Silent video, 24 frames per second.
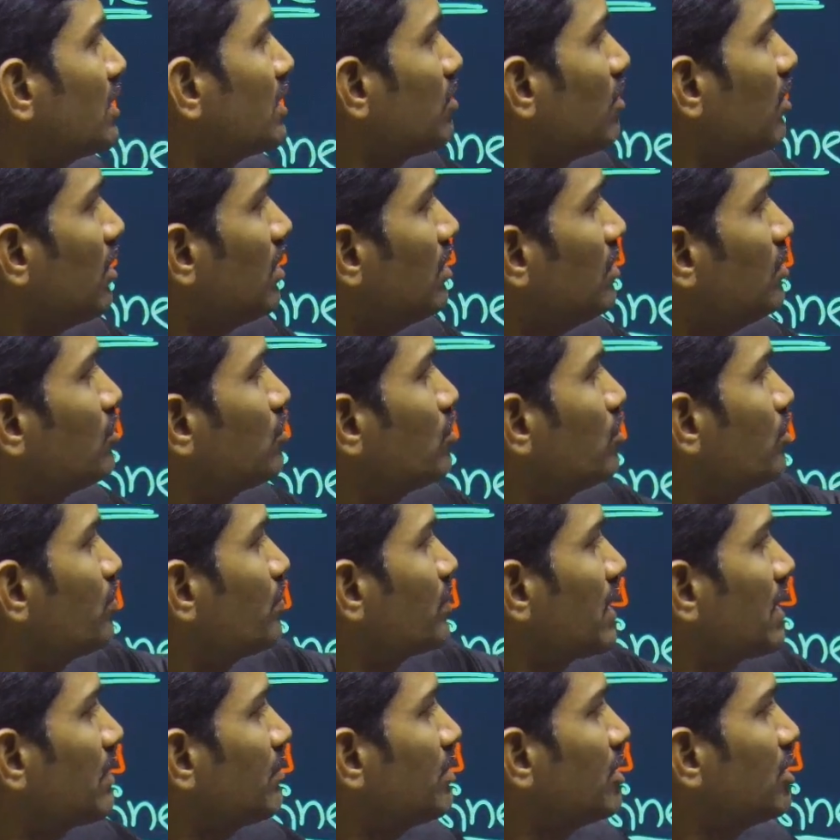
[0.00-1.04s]
called
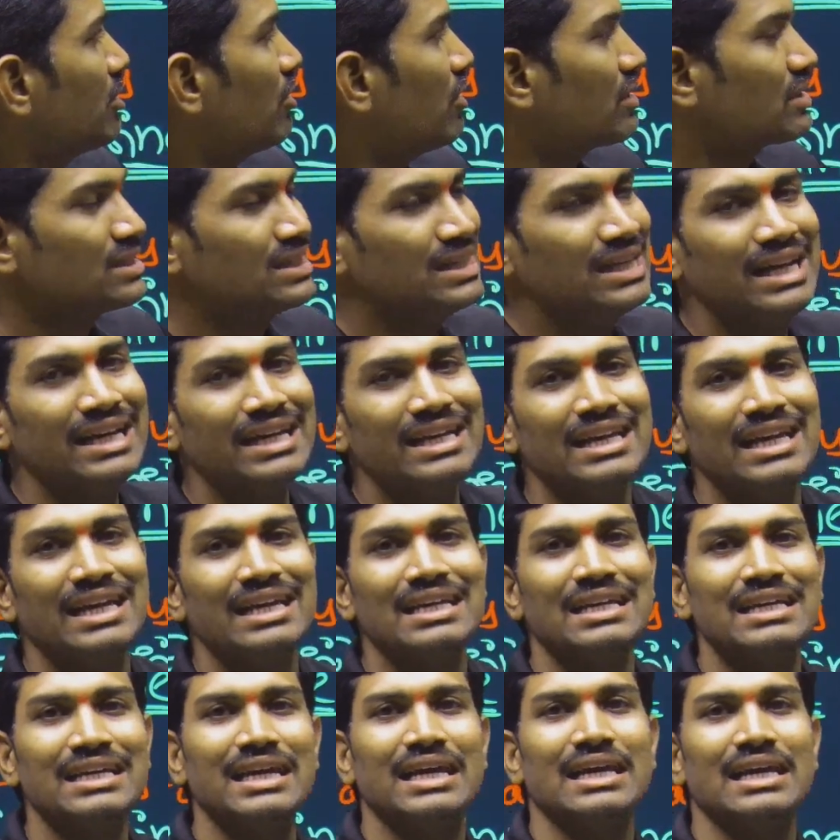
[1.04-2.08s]
2'
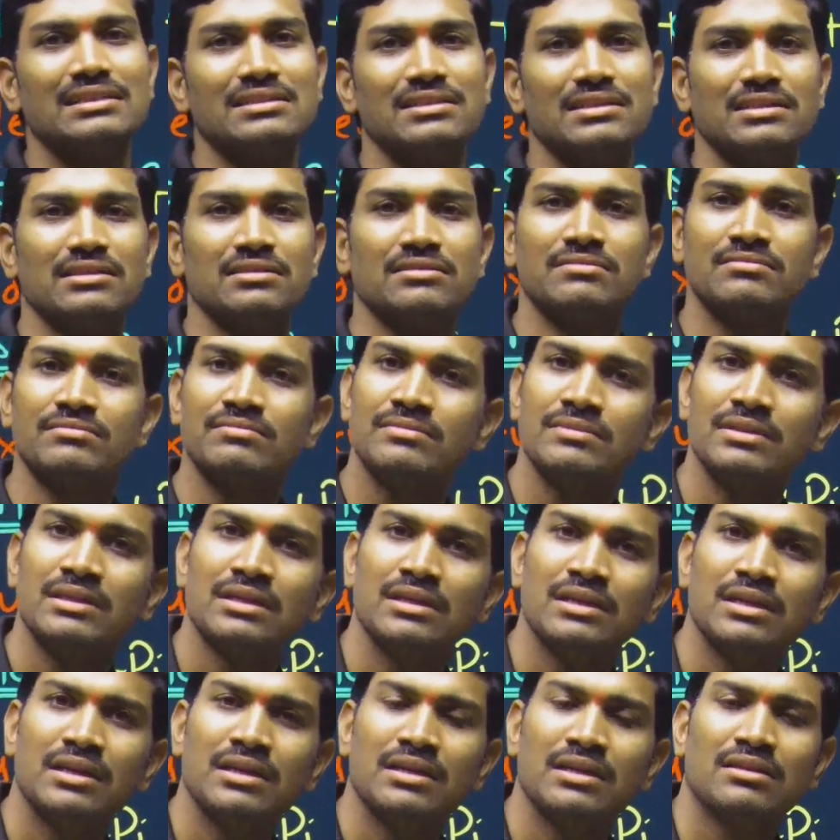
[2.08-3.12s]
deoxyadenylic acid.
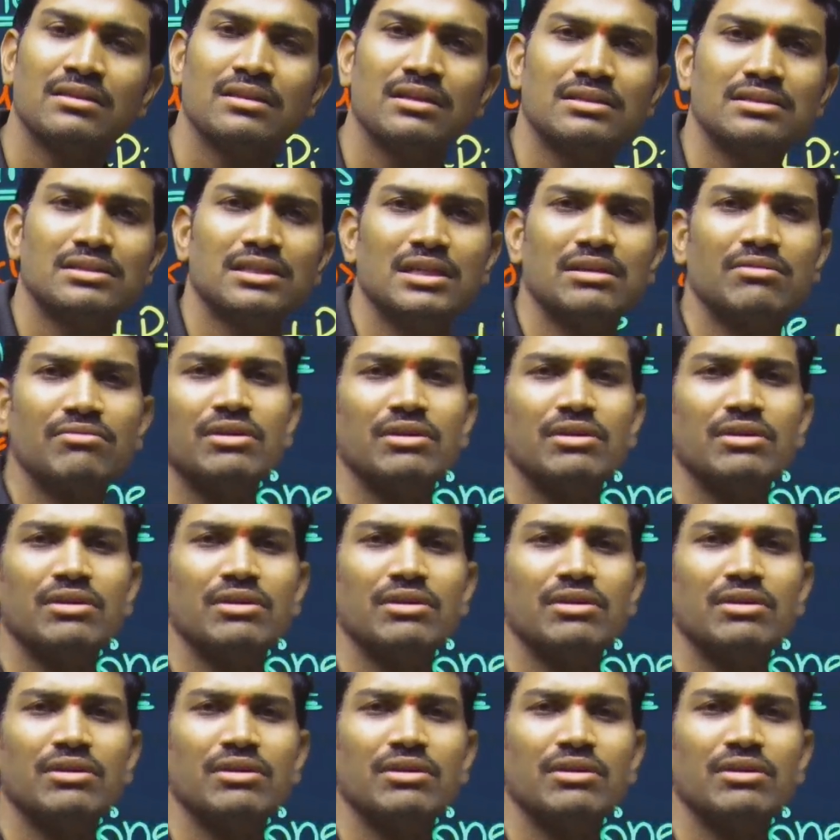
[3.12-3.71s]
That's it. We